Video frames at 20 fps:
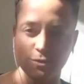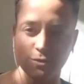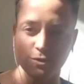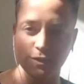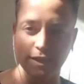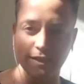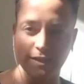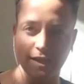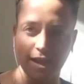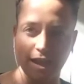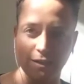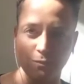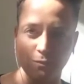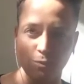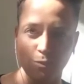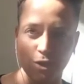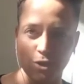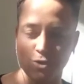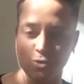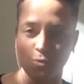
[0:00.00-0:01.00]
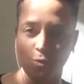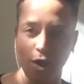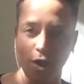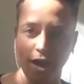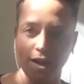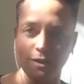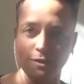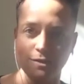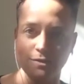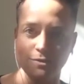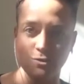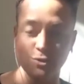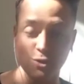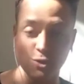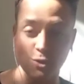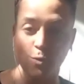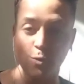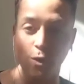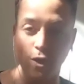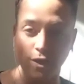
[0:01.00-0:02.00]
Like, and which way do
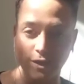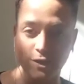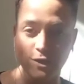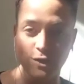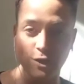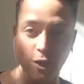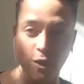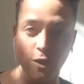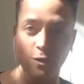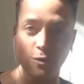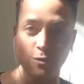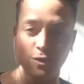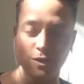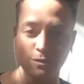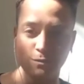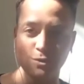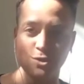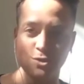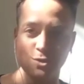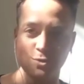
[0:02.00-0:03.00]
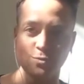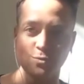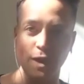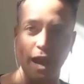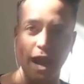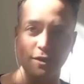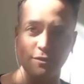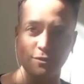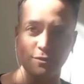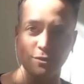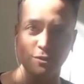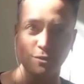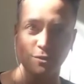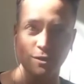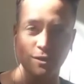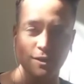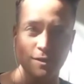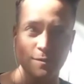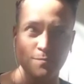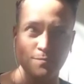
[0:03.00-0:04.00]
you want to go? And would you rather
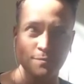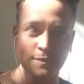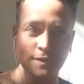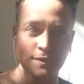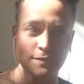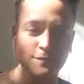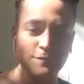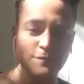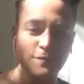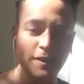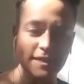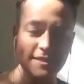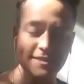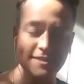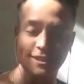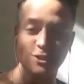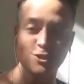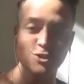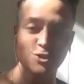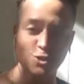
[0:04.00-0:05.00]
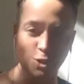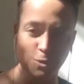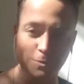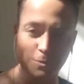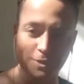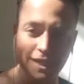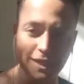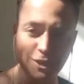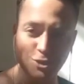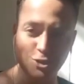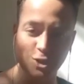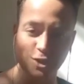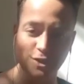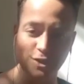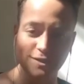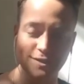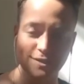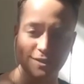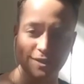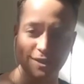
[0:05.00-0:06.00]
face
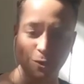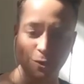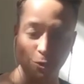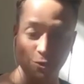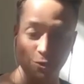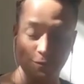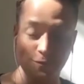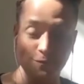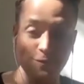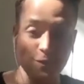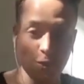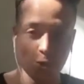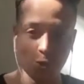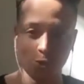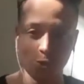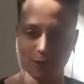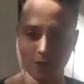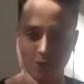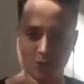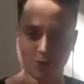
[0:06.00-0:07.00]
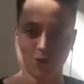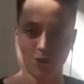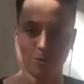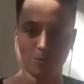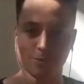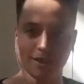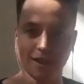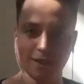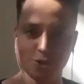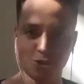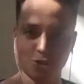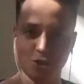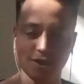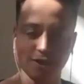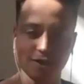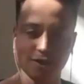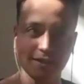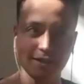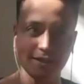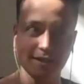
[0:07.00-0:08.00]
extermination or the fear of extermination